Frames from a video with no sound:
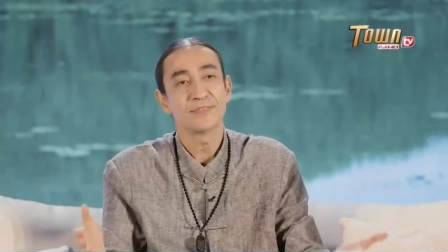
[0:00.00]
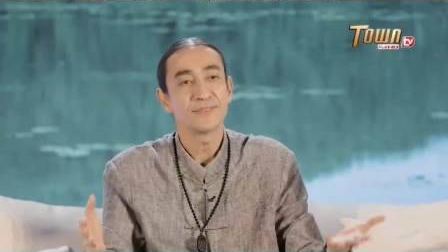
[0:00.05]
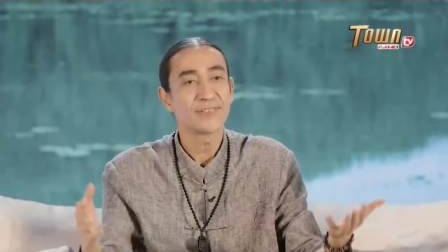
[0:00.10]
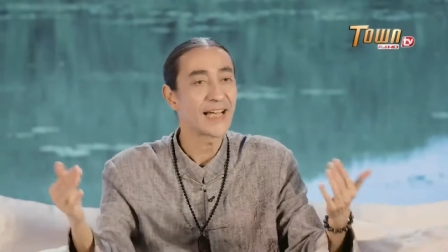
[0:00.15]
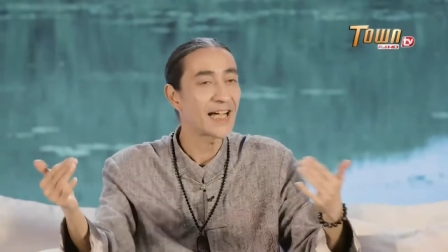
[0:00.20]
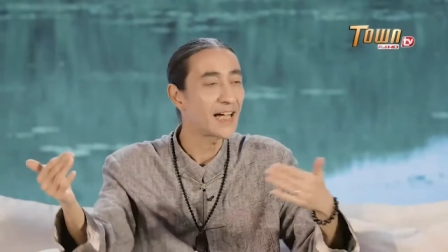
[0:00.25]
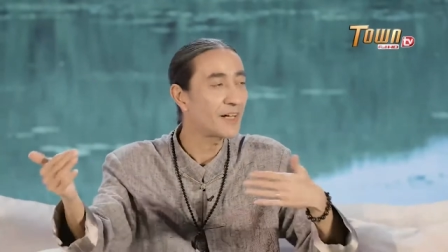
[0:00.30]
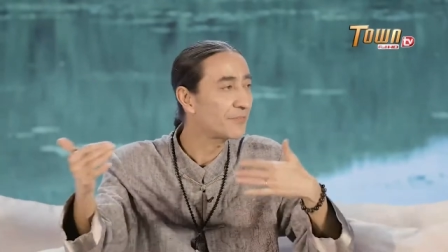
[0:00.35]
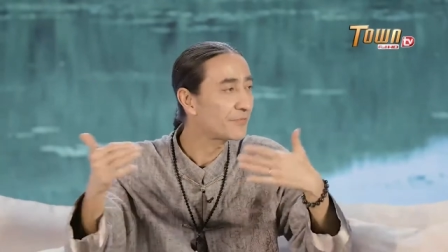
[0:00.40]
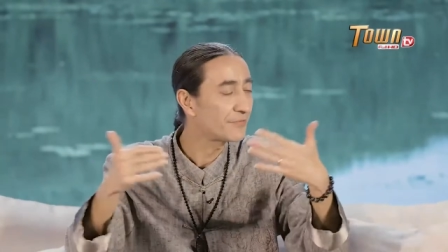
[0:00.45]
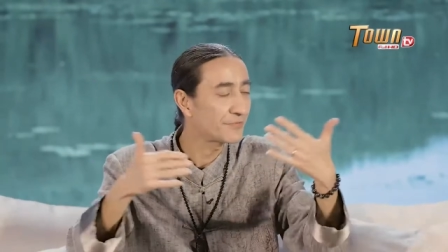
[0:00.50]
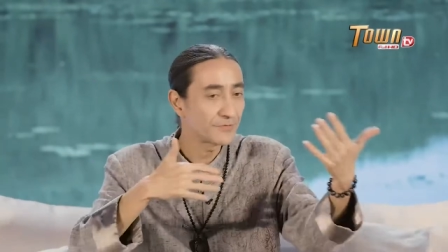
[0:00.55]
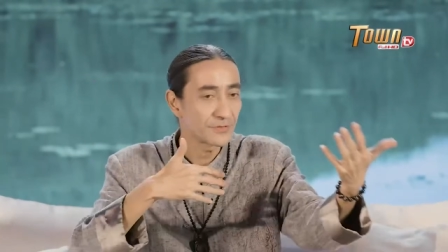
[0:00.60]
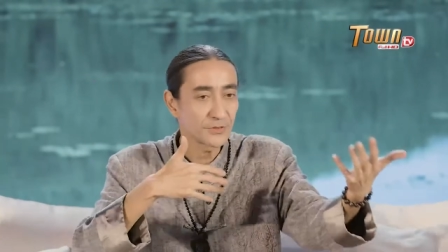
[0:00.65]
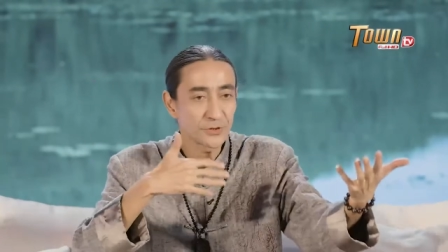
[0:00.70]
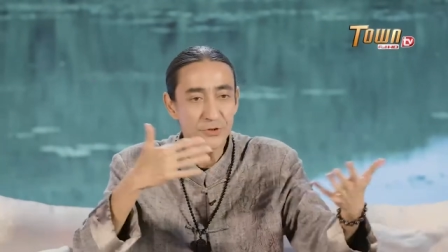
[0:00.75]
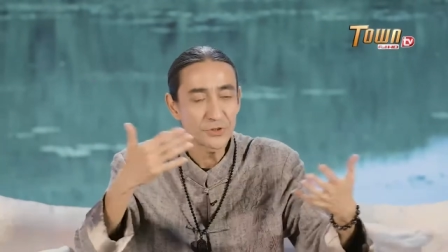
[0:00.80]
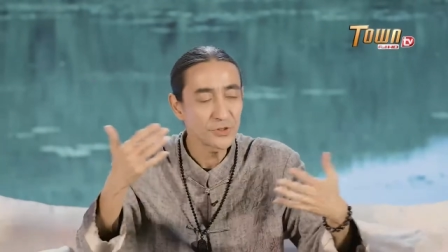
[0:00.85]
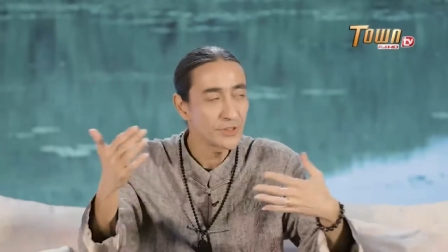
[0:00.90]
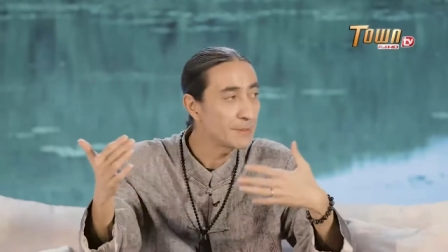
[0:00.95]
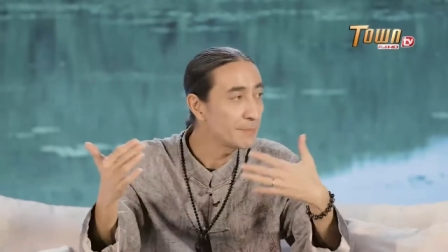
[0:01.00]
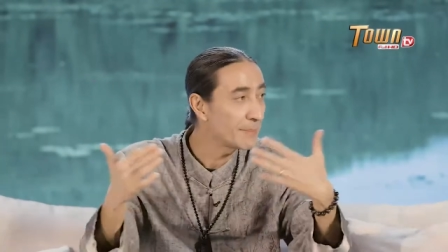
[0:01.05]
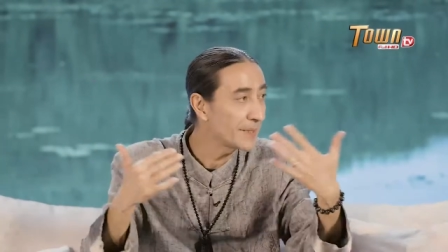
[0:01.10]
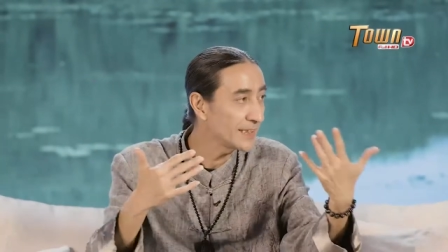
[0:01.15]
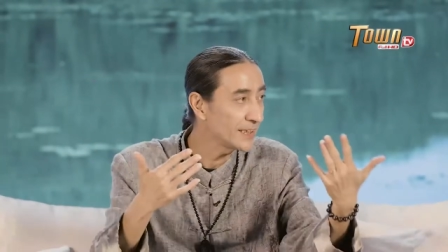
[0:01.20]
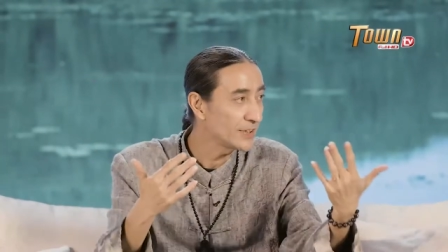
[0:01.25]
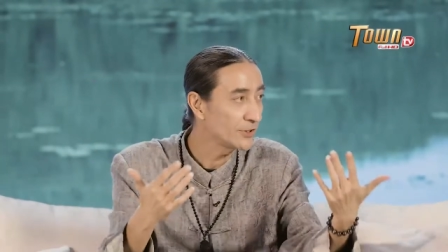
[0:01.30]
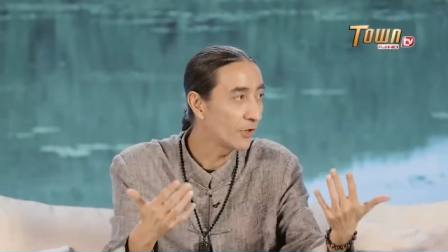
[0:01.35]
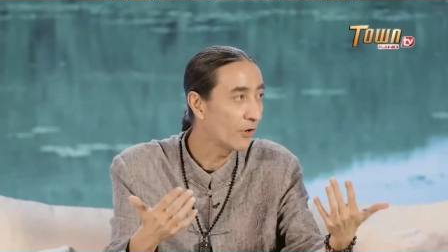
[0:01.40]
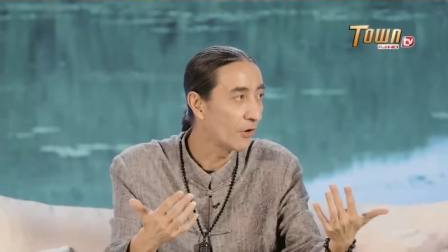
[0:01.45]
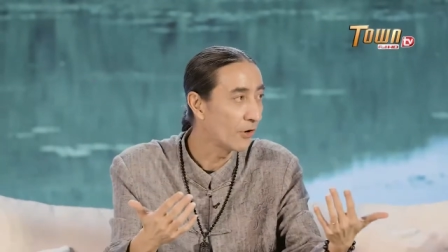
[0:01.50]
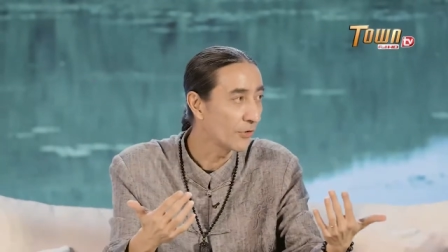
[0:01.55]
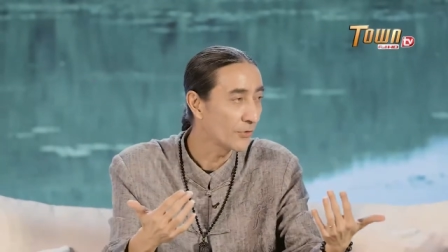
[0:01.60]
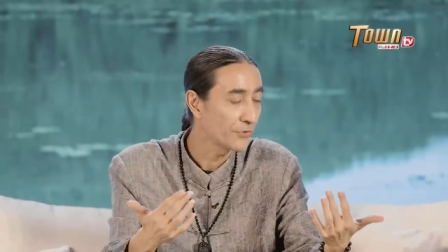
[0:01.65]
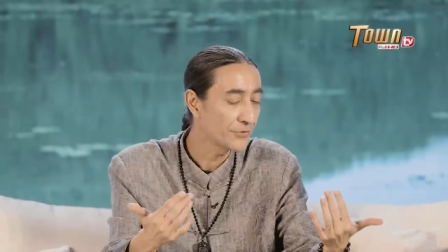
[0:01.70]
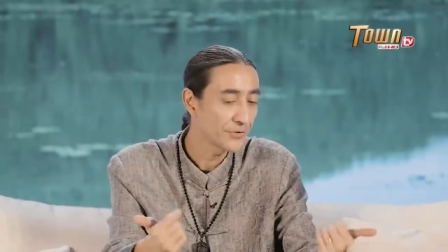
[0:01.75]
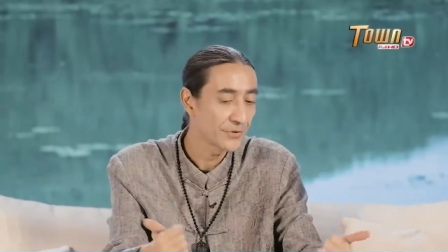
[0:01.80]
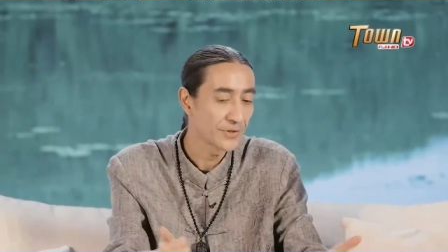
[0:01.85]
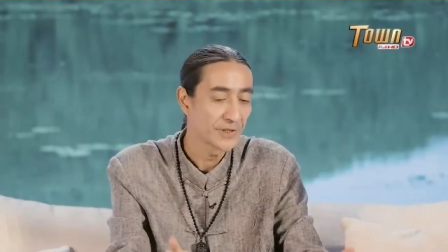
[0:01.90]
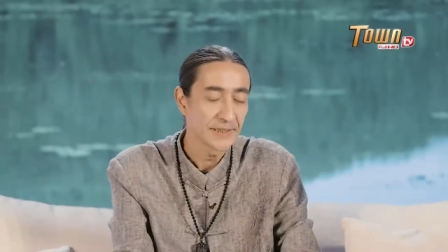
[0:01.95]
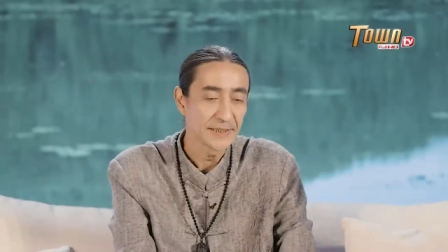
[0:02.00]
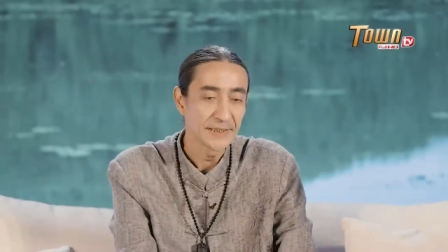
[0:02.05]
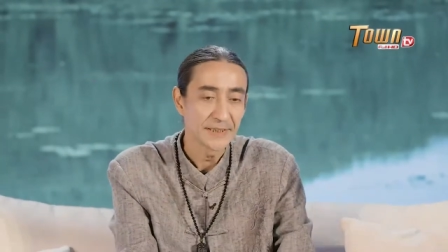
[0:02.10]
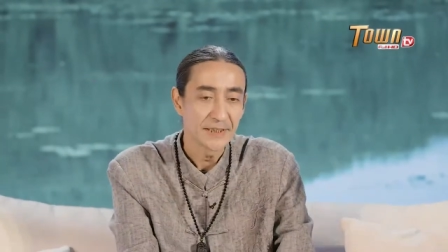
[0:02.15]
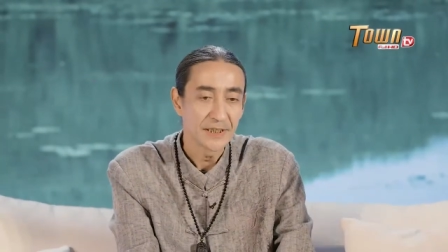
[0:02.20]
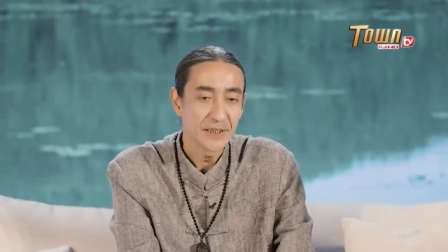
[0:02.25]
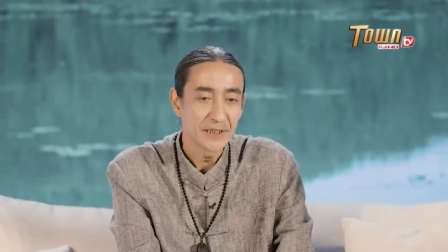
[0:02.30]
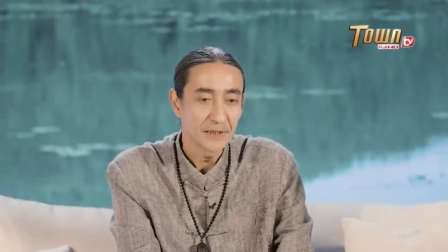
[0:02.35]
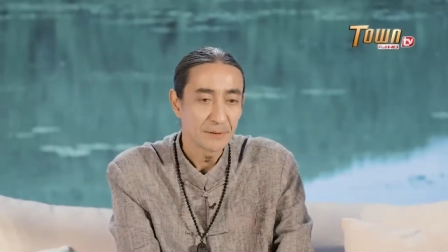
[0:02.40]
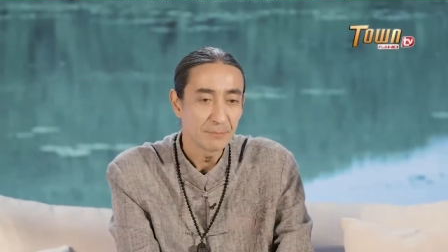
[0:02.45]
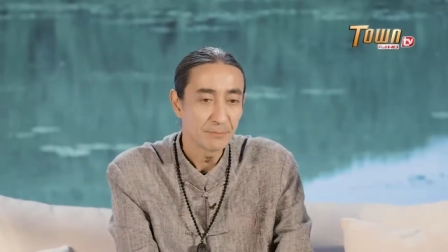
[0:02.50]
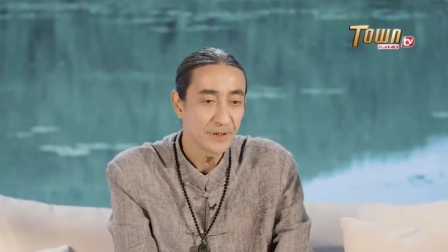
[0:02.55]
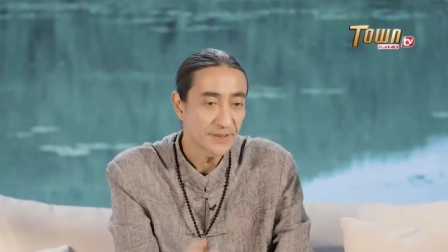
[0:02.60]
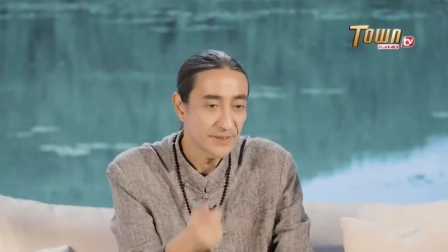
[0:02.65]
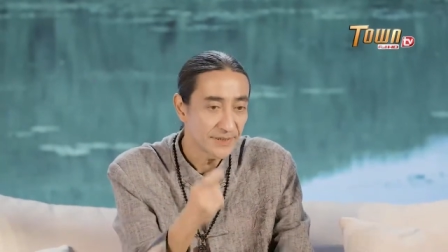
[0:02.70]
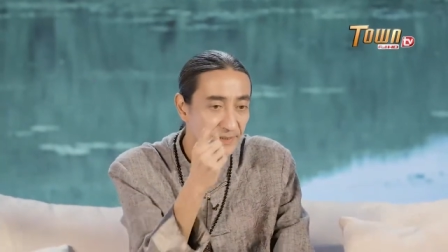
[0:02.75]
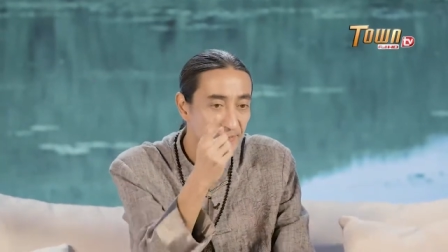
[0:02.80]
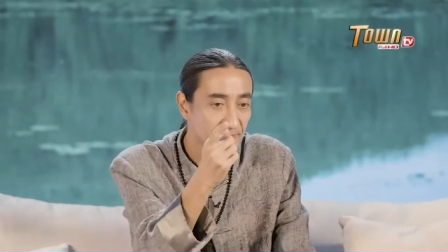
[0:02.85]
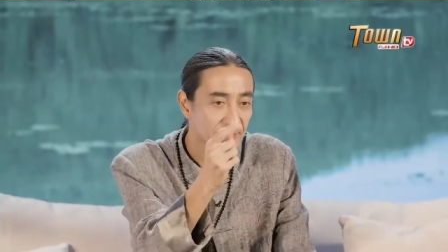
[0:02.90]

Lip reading: they have usually many doors. But